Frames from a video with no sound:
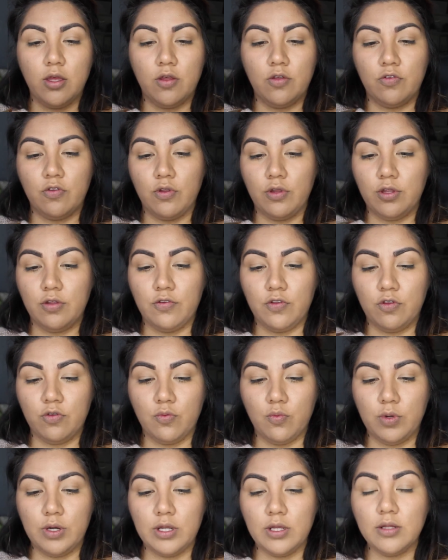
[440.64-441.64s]
So this
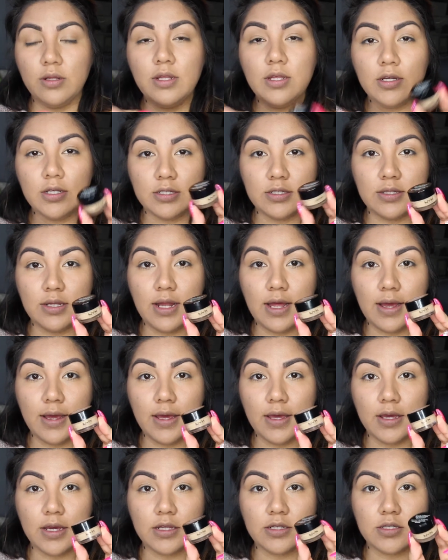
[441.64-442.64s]
is what it looks
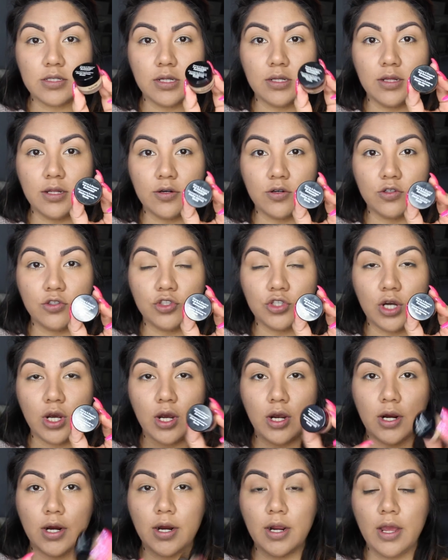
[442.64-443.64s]
like. It's a little
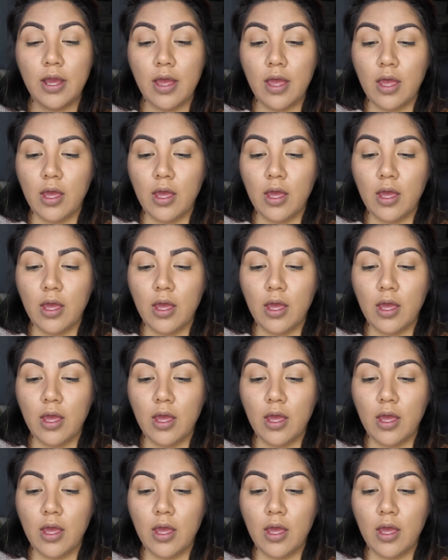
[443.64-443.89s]
jar.